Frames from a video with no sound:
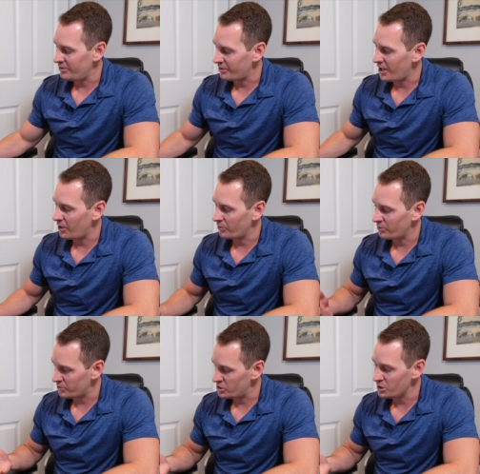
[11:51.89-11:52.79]
the collar
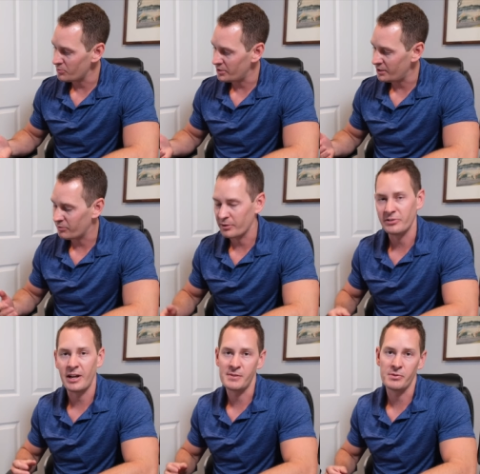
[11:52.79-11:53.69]
that she would need from a
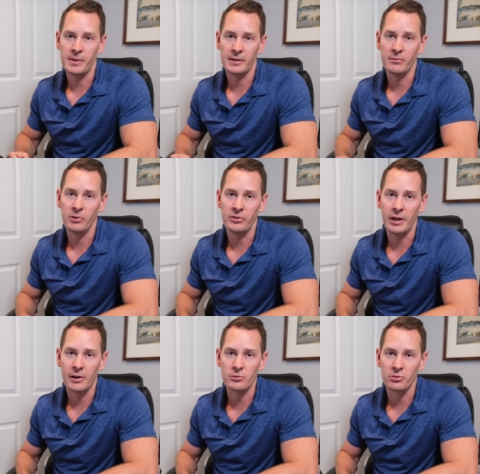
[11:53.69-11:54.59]
size perspective was the
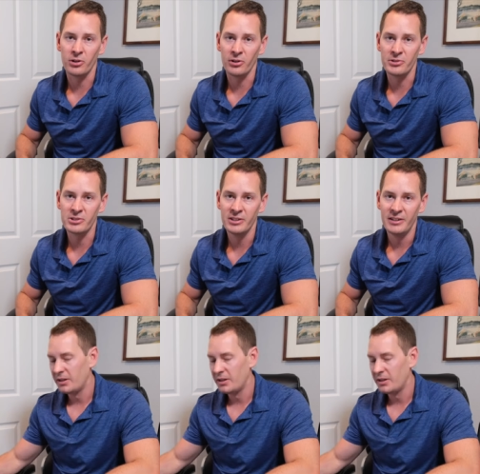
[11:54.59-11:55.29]
extra large.